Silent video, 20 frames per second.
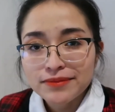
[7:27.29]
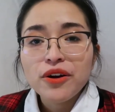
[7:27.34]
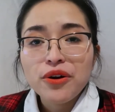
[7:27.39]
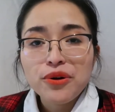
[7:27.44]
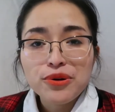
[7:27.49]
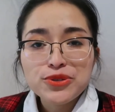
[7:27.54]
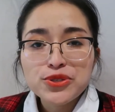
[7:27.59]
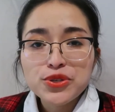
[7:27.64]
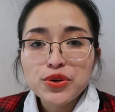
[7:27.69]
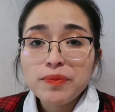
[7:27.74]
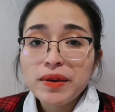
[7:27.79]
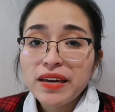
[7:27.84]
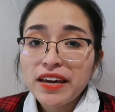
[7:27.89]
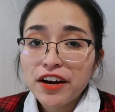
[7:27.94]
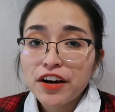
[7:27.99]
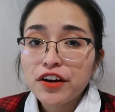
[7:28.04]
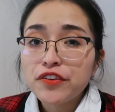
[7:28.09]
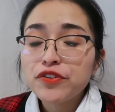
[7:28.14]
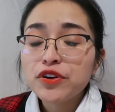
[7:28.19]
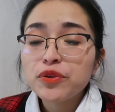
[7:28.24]
Also, be
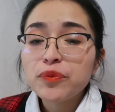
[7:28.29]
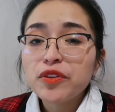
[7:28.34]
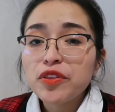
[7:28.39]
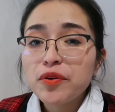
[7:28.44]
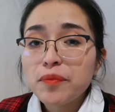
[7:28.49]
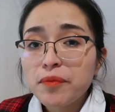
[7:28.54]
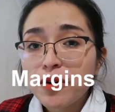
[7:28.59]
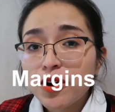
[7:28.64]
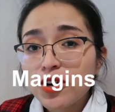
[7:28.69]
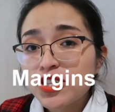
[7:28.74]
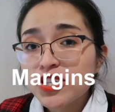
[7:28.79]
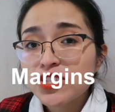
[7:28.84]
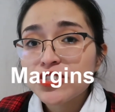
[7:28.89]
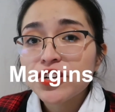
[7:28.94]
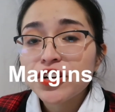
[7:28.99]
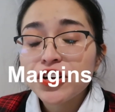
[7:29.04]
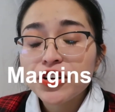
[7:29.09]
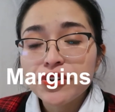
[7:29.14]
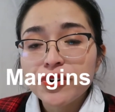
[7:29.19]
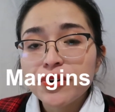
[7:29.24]
careful with the margins
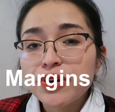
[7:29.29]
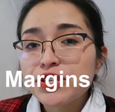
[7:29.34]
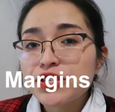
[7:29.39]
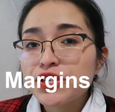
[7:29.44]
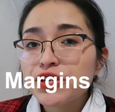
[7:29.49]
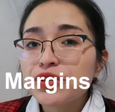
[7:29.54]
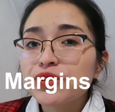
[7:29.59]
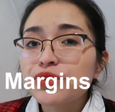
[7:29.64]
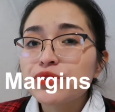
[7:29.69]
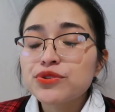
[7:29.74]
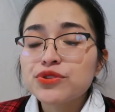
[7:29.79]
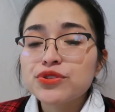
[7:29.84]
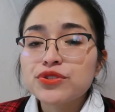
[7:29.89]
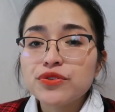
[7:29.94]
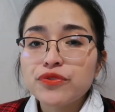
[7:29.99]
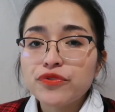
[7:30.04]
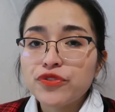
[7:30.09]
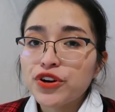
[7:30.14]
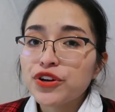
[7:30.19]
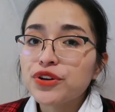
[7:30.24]
that you're going to
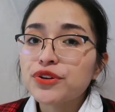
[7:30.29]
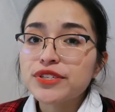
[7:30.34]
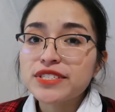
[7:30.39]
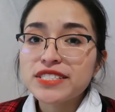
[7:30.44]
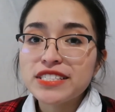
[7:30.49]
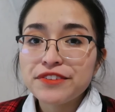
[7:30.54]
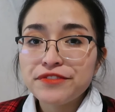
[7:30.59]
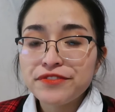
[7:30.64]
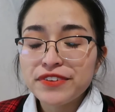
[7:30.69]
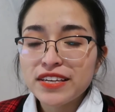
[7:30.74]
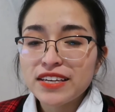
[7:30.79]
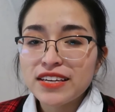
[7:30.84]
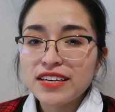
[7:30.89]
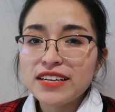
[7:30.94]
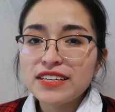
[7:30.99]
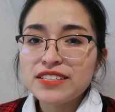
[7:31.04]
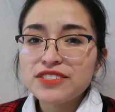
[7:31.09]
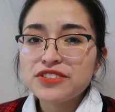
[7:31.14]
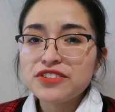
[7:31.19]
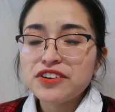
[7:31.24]
use for your
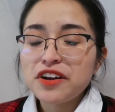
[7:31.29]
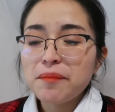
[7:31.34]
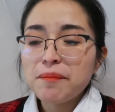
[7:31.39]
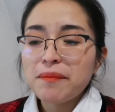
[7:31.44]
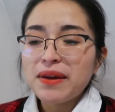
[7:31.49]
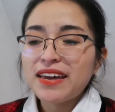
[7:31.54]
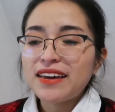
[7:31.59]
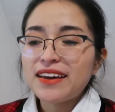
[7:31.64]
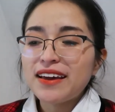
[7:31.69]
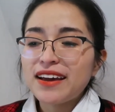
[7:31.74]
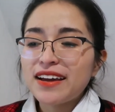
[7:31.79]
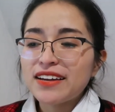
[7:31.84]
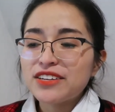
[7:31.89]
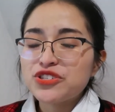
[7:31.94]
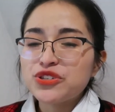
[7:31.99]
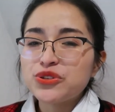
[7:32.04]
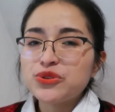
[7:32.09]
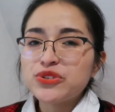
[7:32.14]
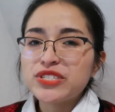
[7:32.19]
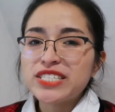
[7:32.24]
CV. Do not make
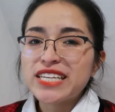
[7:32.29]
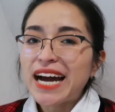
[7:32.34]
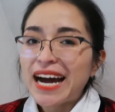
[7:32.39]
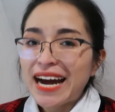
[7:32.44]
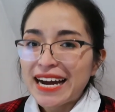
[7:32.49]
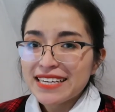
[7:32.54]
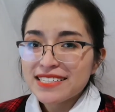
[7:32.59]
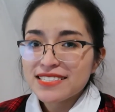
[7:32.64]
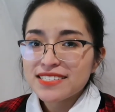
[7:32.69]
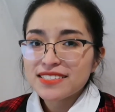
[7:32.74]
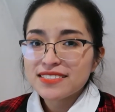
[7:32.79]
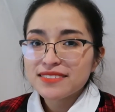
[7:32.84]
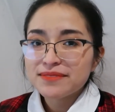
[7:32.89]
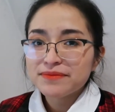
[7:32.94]
it too tight.